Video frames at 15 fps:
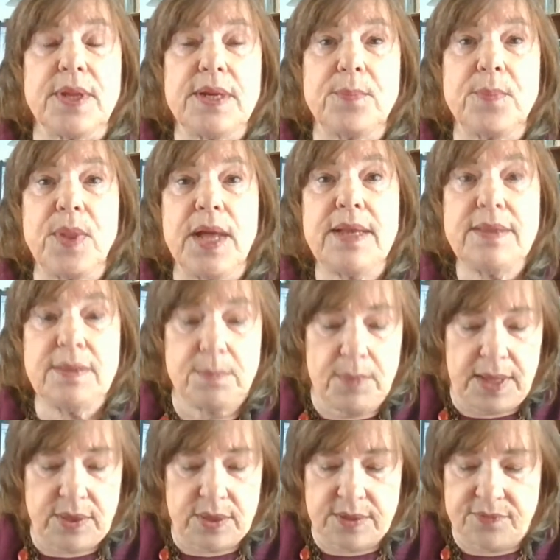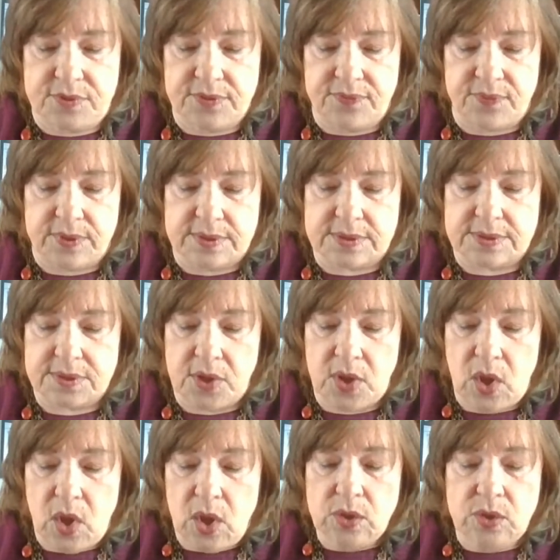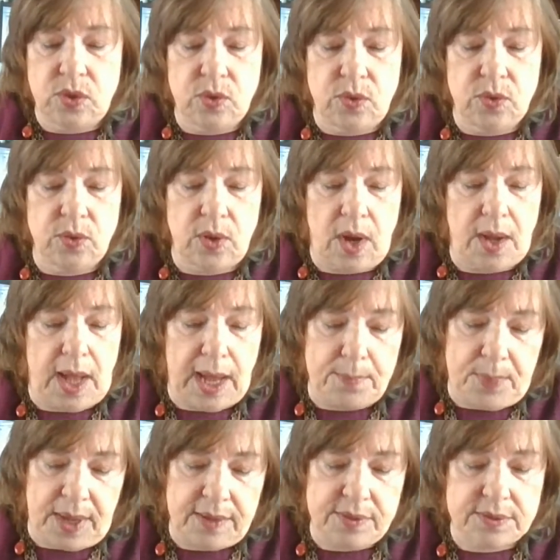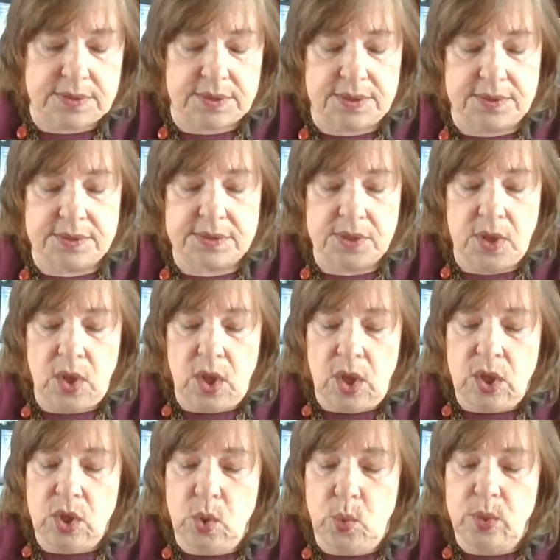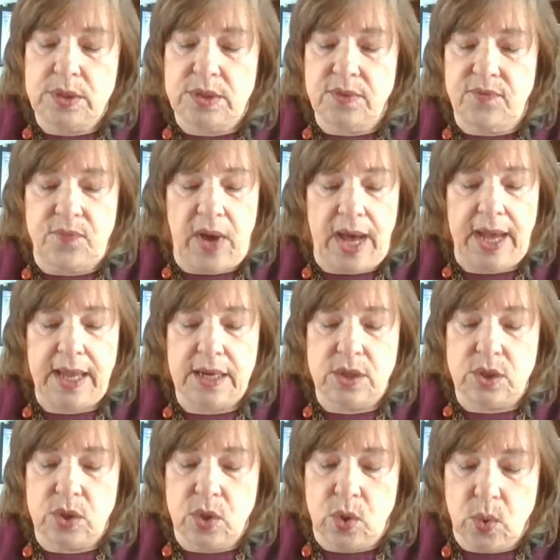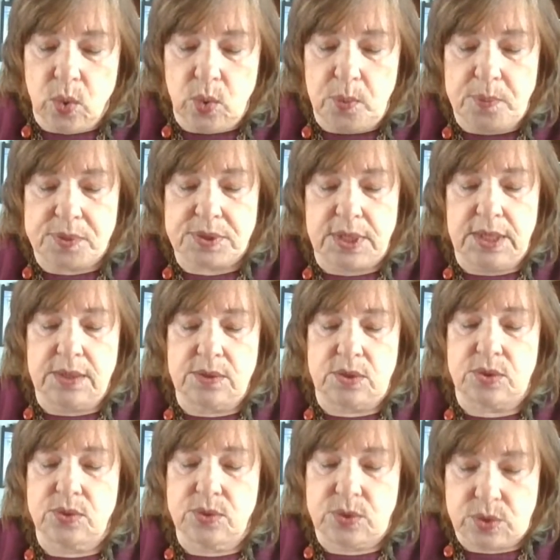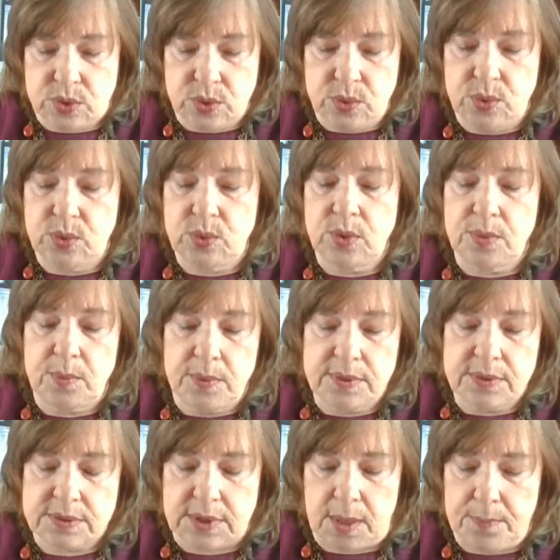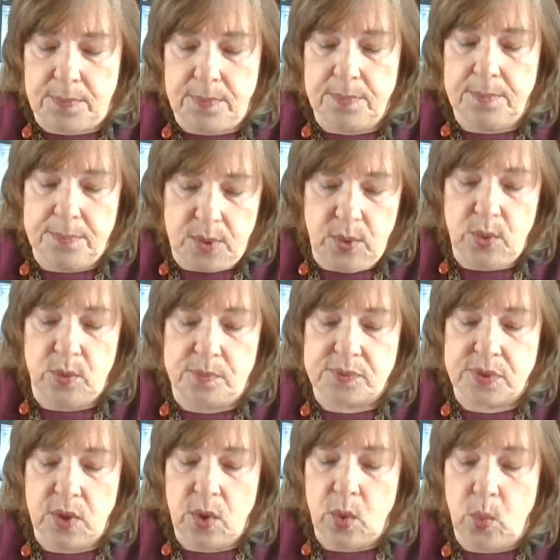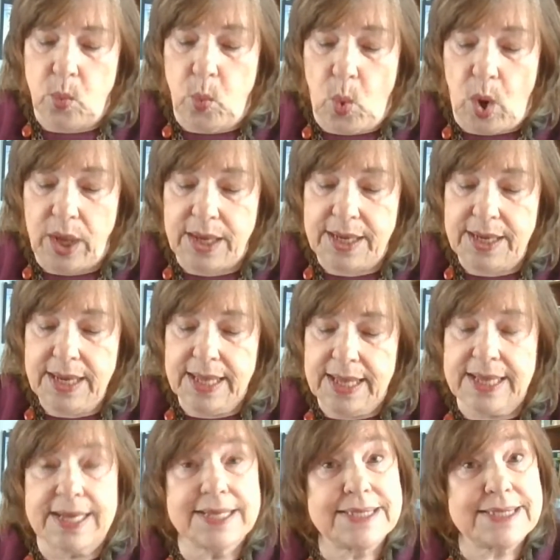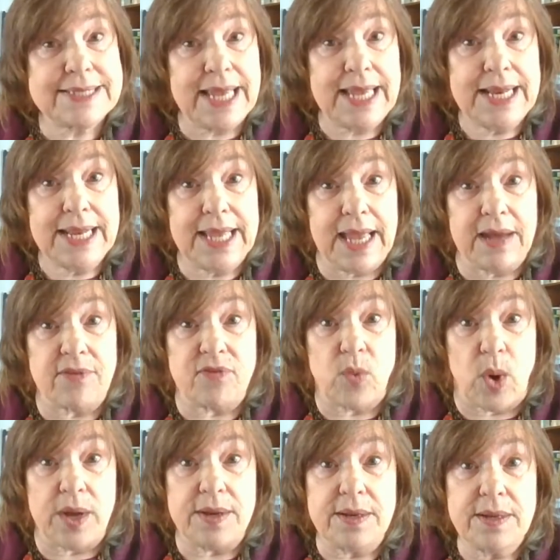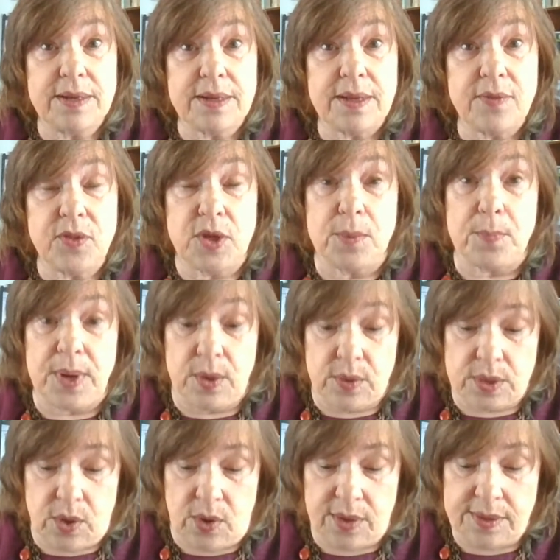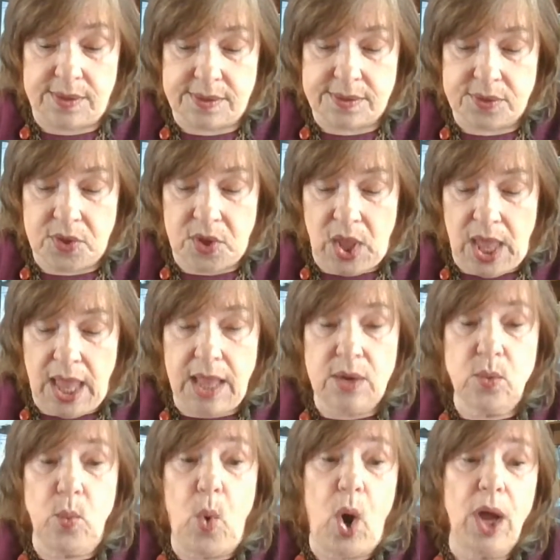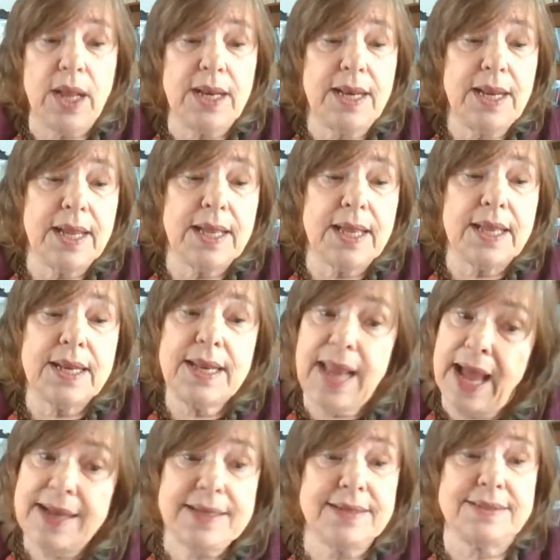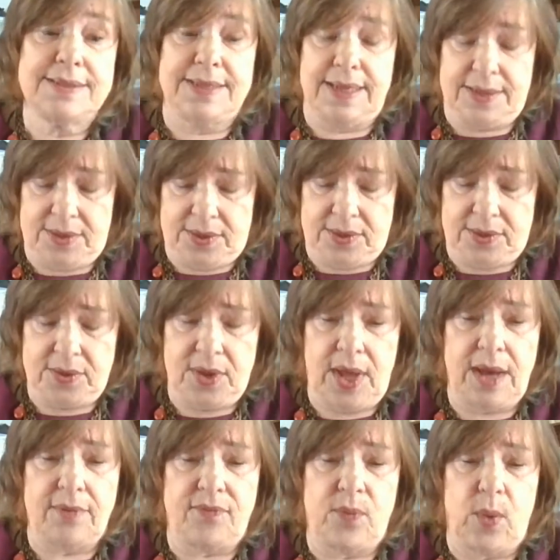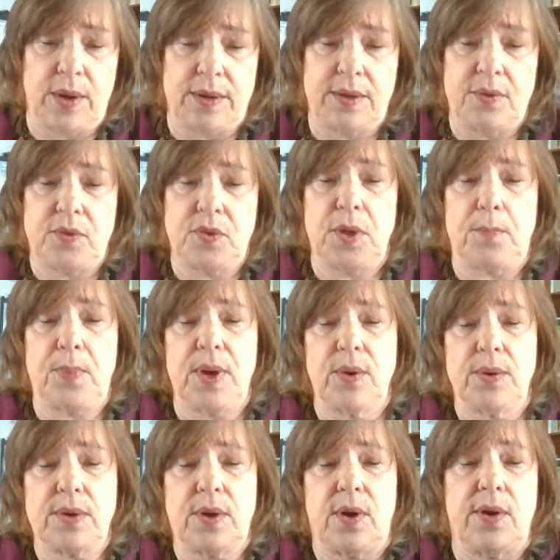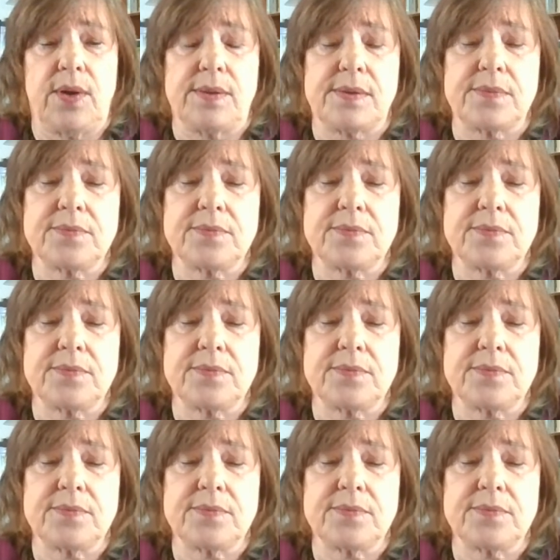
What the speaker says: in applying the method of difference to the hypotheses, you would divide the groups into 2 subgroups, one containing F1, the apparent cause, and one not containing F1, the apparent cause.